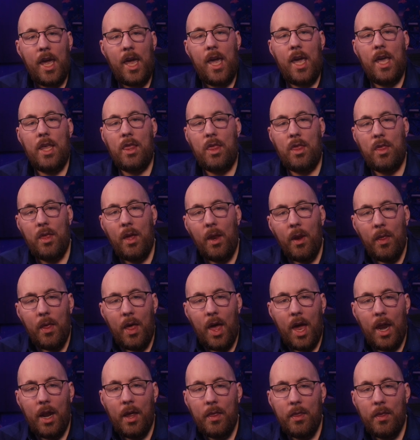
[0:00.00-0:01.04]
Instead of
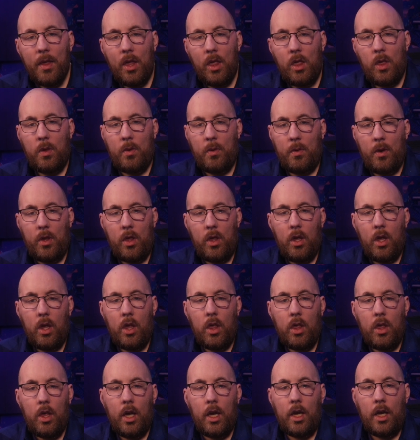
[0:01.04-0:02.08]
adding these
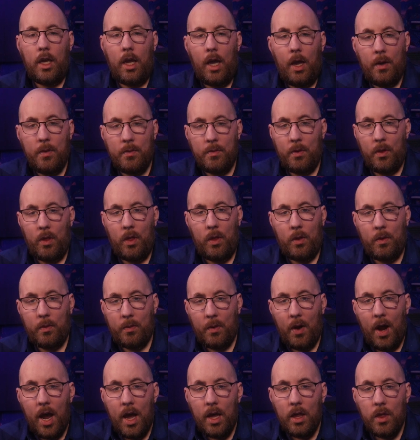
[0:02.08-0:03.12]
sources again from
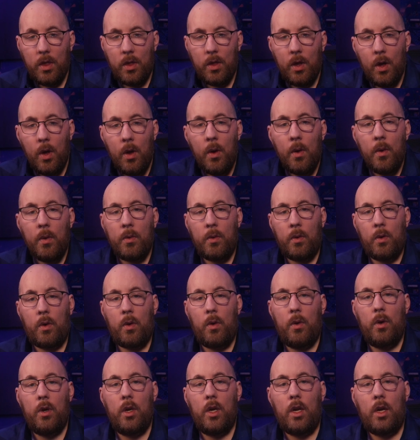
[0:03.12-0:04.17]
scratch, we're
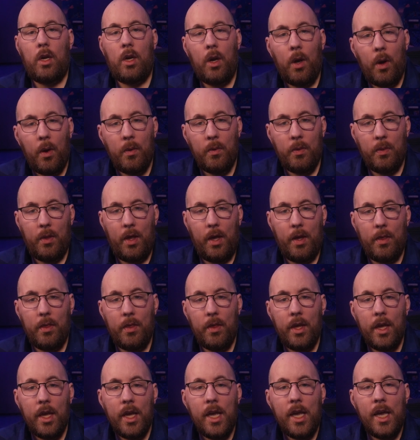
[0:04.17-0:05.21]
going to clone them.
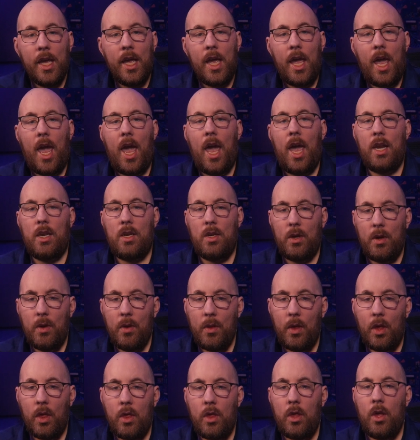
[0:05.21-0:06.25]
And to do
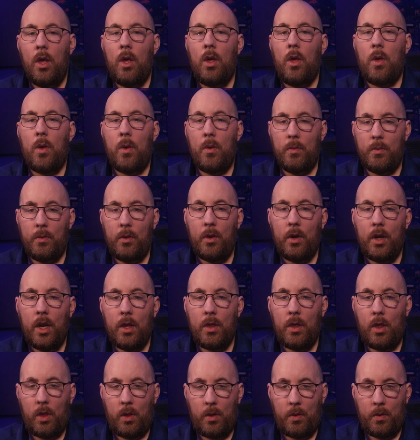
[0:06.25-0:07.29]
this, you will need
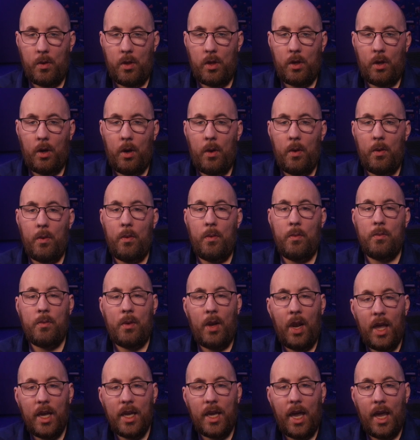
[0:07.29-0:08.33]
the source clone
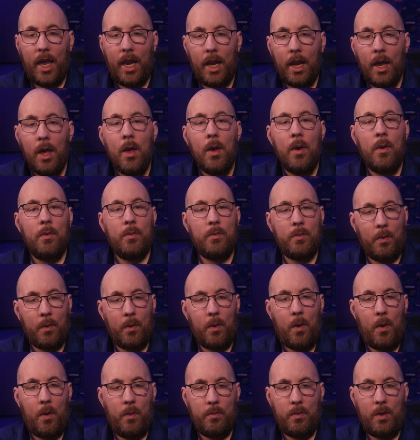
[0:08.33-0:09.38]
plugin
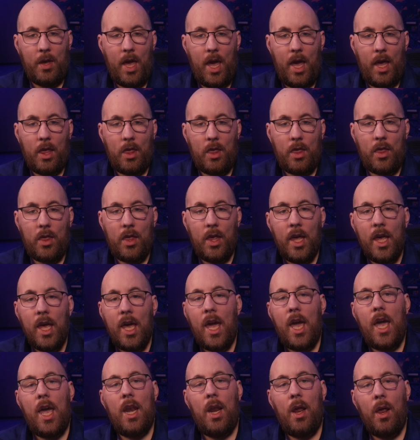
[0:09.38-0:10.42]
for OBS.
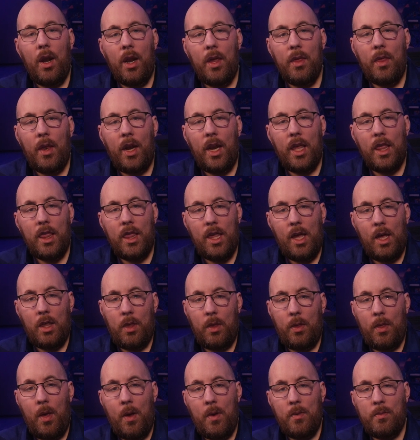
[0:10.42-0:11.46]
And I'll leave the link down
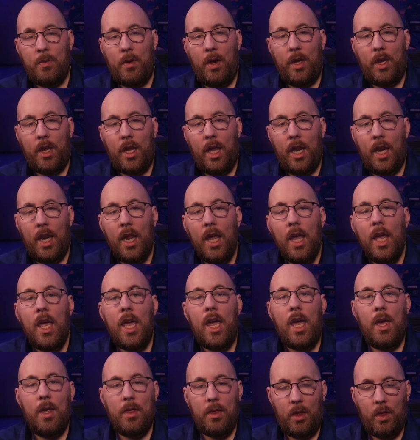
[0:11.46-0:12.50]
to that plugin
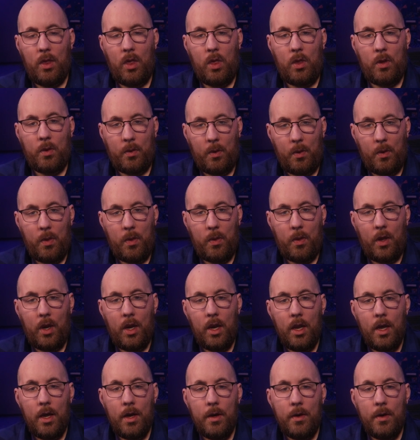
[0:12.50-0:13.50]
in the description.